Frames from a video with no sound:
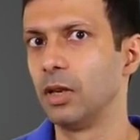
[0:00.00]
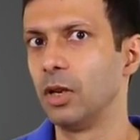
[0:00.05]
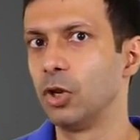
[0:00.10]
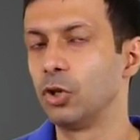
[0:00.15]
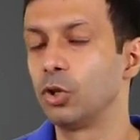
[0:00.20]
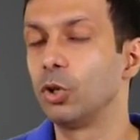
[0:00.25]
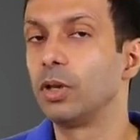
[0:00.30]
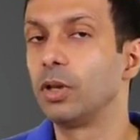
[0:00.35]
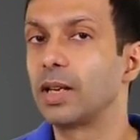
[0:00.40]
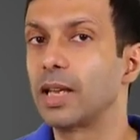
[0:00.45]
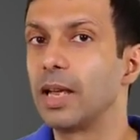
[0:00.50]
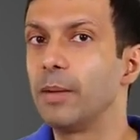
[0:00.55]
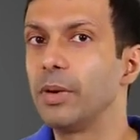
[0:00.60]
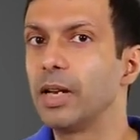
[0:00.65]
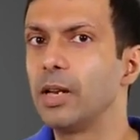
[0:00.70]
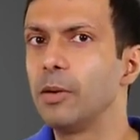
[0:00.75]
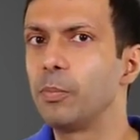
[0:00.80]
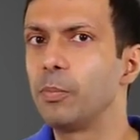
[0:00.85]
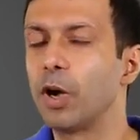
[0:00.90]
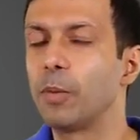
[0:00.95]
So the
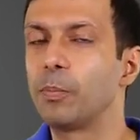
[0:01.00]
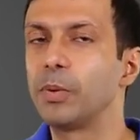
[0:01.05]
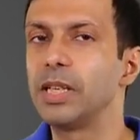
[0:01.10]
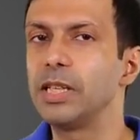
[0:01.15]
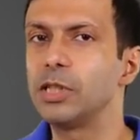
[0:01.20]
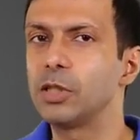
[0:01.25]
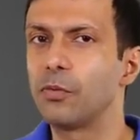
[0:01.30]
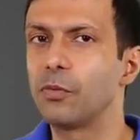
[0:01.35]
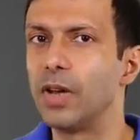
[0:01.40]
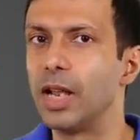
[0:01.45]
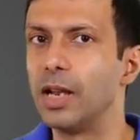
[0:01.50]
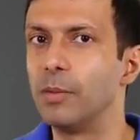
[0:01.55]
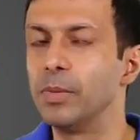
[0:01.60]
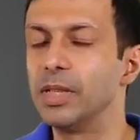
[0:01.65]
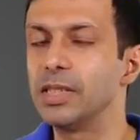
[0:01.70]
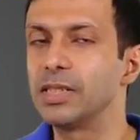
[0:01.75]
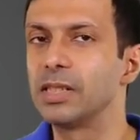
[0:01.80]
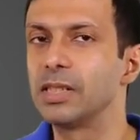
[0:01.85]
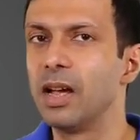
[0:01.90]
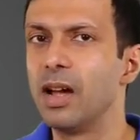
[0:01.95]
chemical properties of
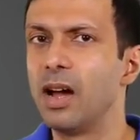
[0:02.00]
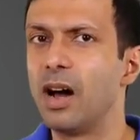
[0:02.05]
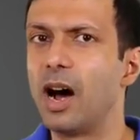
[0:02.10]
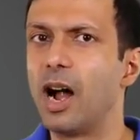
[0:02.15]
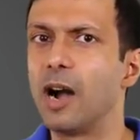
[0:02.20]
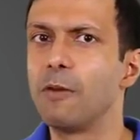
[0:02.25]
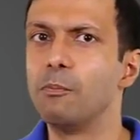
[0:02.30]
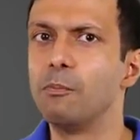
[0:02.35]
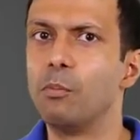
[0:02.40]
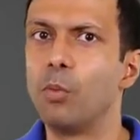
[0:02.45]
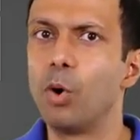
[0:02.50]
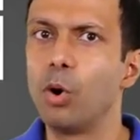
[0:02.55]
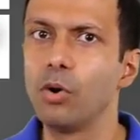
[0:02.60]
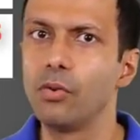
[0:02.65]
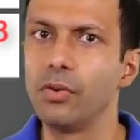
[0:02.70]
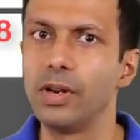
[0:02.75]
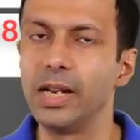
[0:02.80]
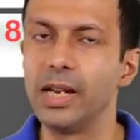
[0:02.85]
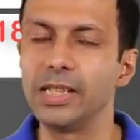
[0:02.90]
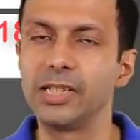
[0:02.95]
elements are more
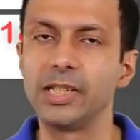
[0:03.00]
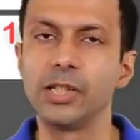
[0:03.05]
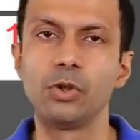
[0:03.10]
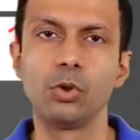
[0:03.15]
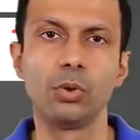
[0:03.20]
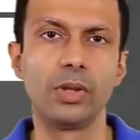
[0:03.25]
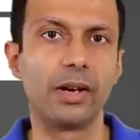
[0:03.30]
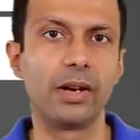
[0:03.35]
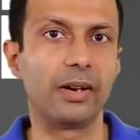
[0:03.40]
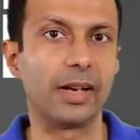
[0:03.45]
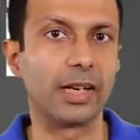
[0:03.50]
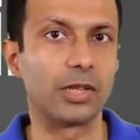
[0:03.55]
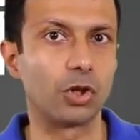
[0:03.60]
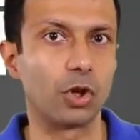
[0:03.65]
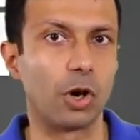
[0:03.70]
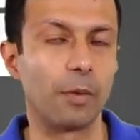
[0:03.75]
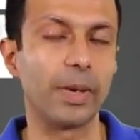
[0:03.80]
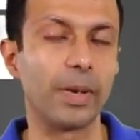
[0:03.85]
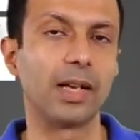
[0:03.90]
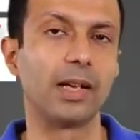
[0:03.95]
related to their
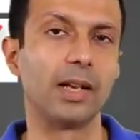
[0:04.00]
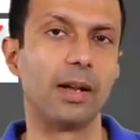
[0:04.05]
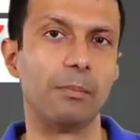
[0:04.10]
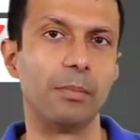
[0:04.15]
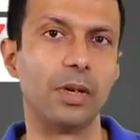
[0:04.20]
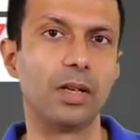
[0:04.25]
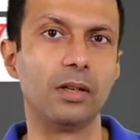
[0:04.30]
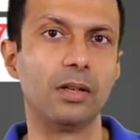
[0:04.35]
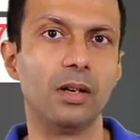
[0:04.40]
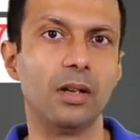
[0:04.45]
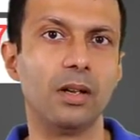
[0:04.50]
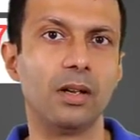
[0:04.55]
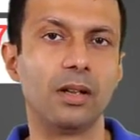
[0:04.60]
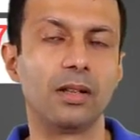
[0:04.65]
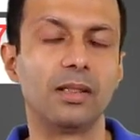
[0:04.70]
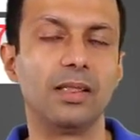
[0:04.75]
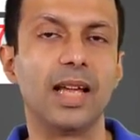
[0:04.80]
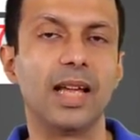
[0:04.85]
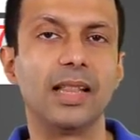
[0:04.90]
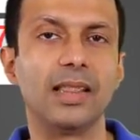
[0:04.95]
atomic number
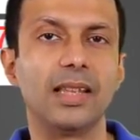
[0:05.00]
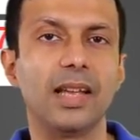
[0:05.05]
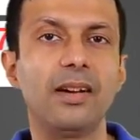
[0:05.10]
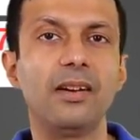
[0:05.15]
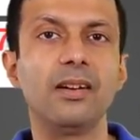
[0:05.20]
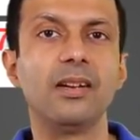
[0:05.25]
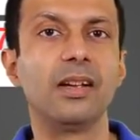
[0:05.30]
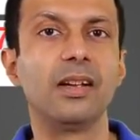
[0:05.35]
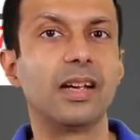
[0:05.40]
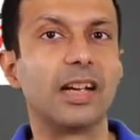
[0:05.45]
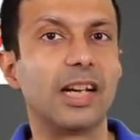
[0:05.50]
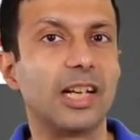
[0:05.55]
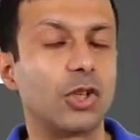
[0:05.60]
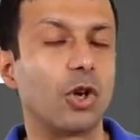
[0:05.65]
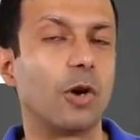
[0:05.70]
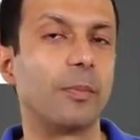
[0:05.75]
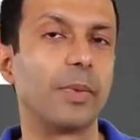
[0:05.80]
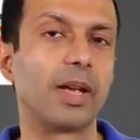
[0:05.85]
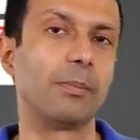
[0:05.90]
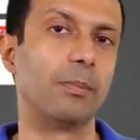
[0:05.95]
than their
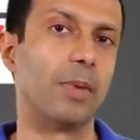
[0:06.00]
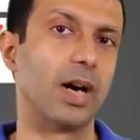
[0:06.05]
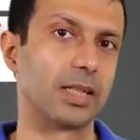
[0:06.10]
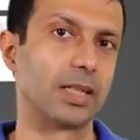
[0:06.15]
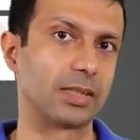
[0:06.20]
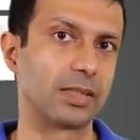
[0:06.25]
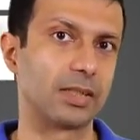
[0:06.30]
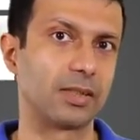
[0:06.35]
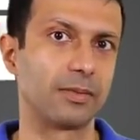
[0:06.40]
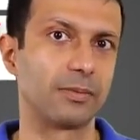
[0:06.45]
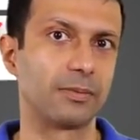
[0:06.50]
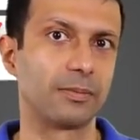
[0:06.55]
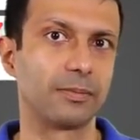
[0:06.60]
atomic mass.